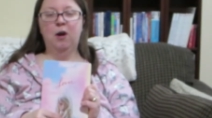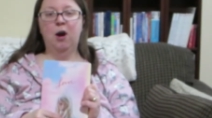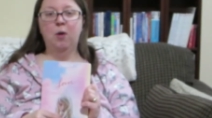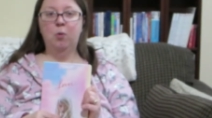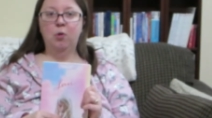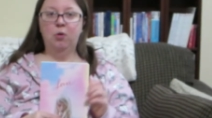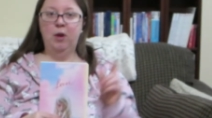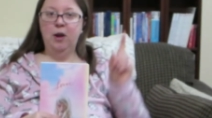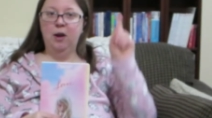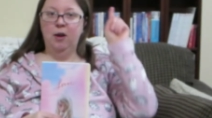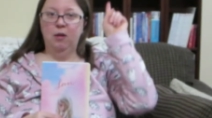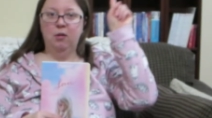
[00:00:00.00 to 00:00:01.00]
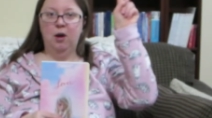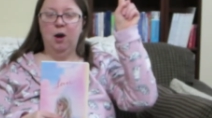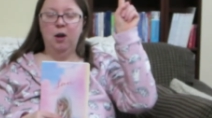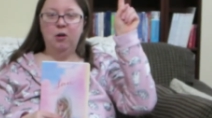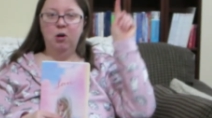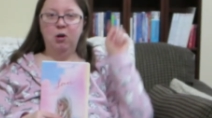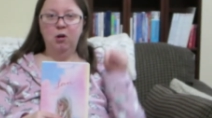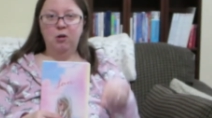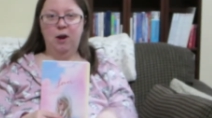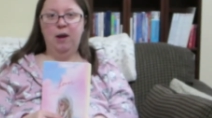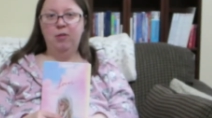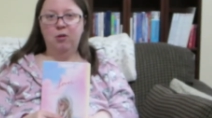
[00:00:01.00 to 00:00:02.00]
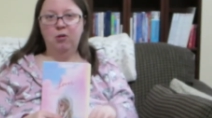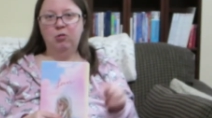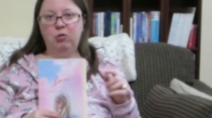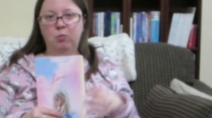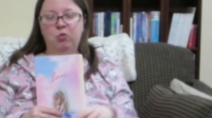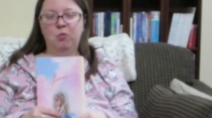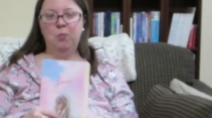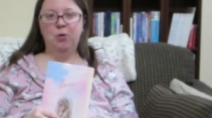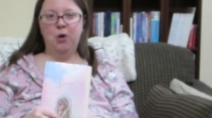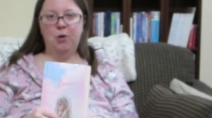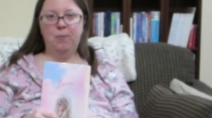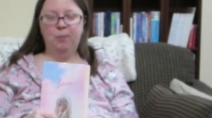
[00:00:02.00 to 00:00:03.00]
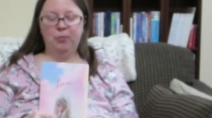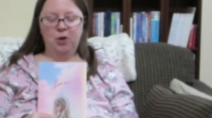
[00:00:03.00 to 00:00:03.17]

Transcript: I will link it in the iCard and the description below.